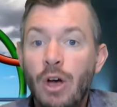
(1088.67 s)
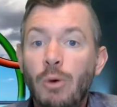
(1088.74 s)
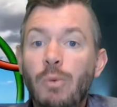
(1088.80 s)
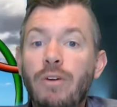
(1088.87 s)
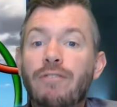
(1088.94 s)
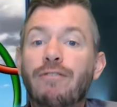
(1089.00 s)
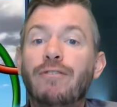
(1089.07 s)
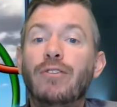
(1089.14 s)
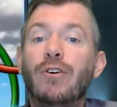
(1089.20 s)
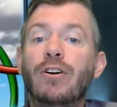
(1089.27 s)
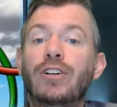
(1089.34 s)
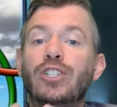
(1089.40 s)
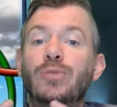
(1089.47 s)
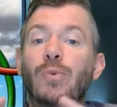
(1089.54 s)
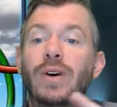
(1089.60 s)
would
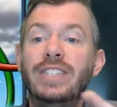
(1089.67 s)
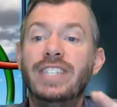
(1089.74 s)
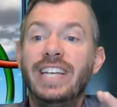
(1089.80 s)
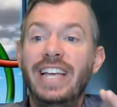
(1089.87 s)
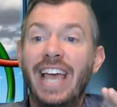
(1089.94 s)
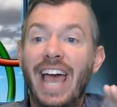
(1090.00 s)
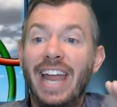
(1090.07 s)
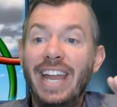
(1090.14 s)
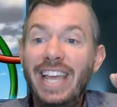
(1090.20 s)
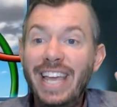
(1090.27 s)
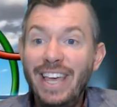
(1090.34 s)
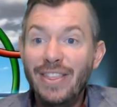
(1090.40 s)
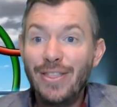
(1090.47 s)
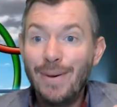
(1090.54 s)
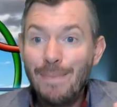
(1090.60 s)
flourish once again
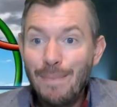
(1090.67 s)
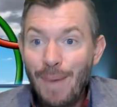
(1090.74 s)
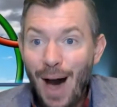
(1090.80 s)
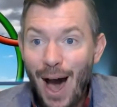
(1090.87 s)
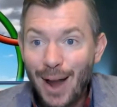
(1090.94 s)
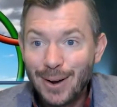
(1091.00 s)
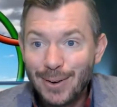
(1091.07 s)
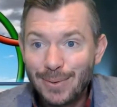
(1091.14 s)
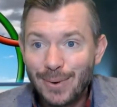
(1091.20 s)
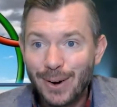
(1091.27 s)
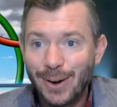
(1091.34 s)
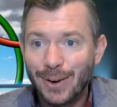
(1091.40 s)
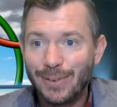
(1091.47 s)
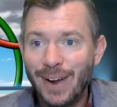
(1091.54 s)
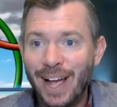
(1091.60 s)
in the modern
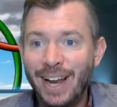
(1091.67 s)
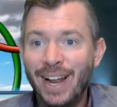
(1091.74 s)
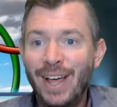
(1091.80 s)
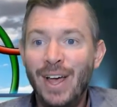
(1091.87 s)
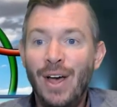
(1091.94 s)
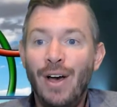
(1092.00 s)
world, right?